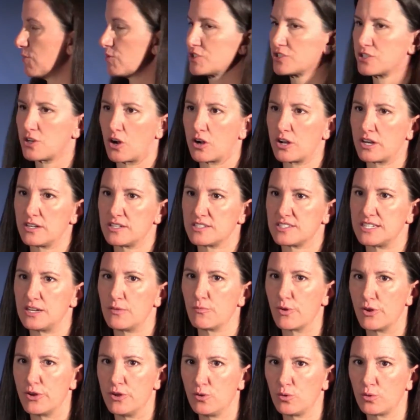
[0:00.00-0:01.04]
they were starting to see
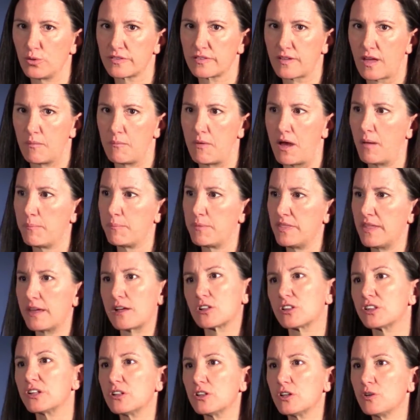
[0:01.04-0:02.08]
renewals come up, and they
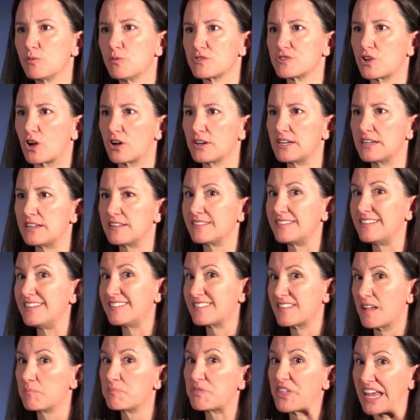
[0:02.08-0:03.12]
clearly were starting to see
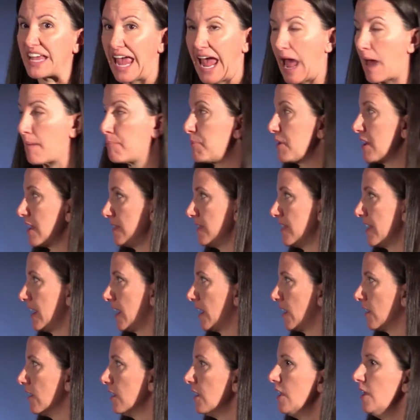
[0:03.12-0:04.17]
something happening
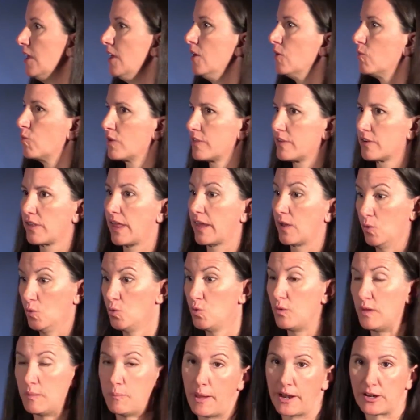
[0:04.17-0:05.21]
there where they're like,
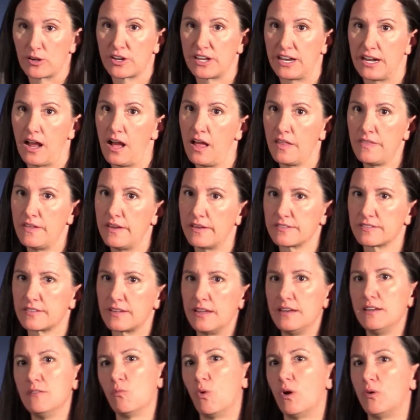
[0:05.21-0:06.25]
ooh, we better get on this.
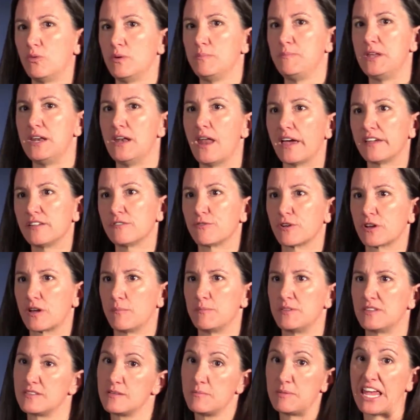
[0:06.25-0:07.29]
And what would be nice for
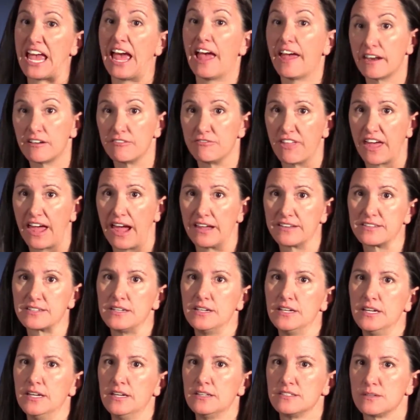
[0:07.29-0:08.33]
companies to be ahead of that,
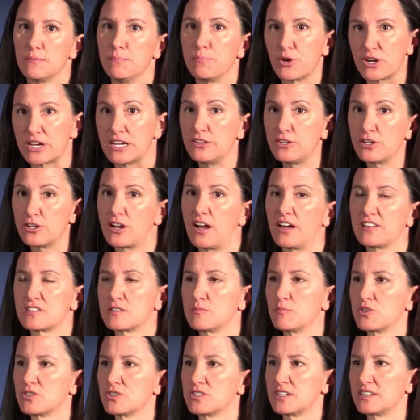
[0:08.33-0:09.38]
to bring in their
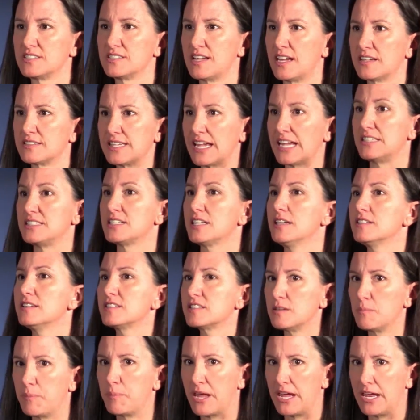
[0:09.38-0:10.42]
customer success,
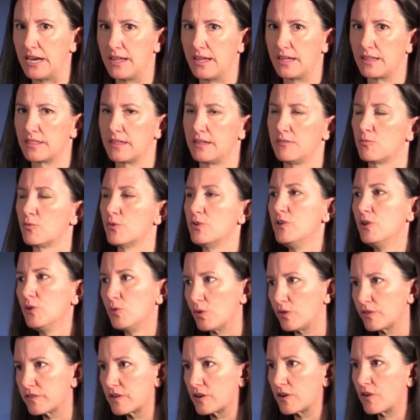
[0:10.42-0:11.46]
anticipating that
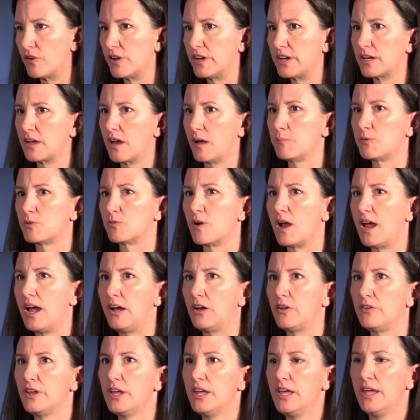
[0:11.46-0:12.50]
renewals are going to come
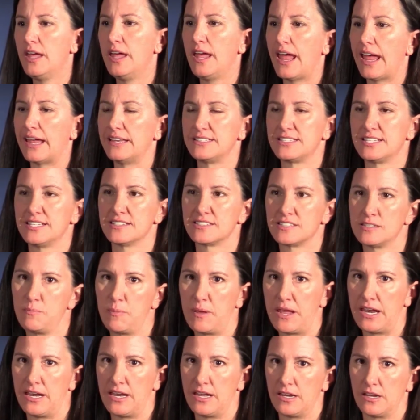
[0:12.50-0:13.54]
around,
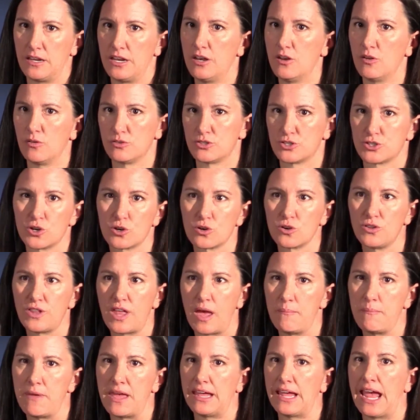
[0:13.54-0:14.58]
anticipating churn
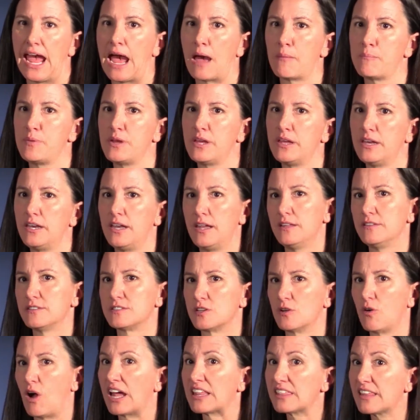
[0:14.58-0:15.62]
that may happen. And
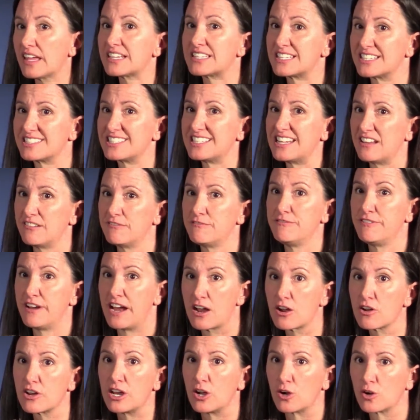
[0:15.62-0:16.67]
so I like to see it
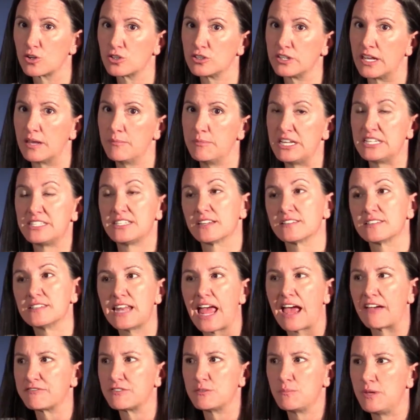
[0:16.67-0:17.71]
very early. I mean, it doesn't
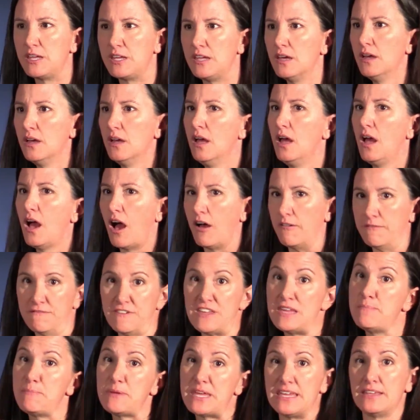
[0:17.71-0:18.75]
have to be a
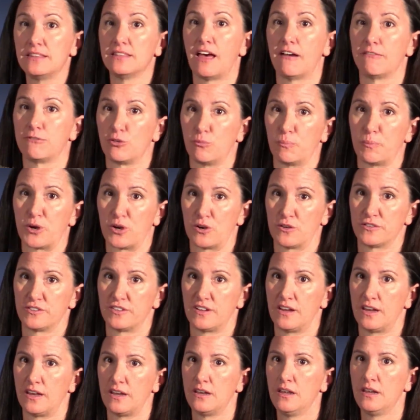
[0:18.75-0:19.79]
VP level
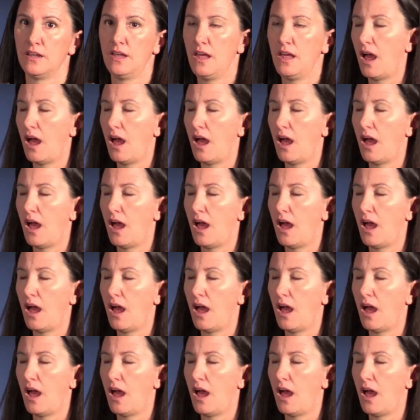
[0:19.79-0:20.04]
person.